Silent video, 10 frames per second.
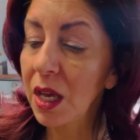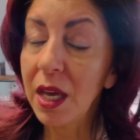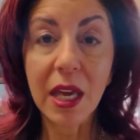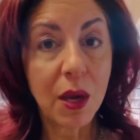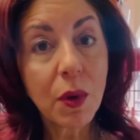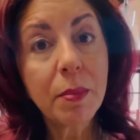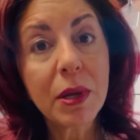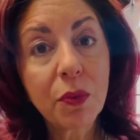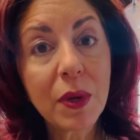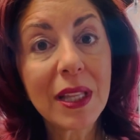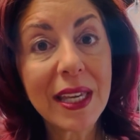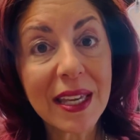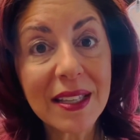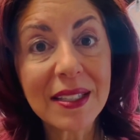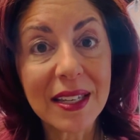It would be really
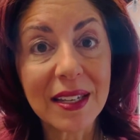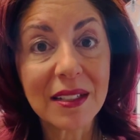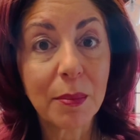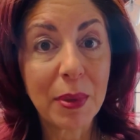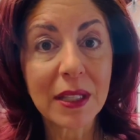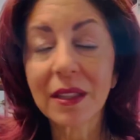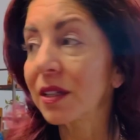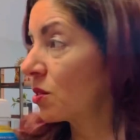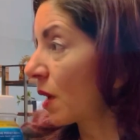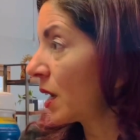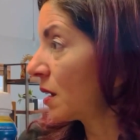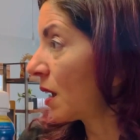easy to pick this, right?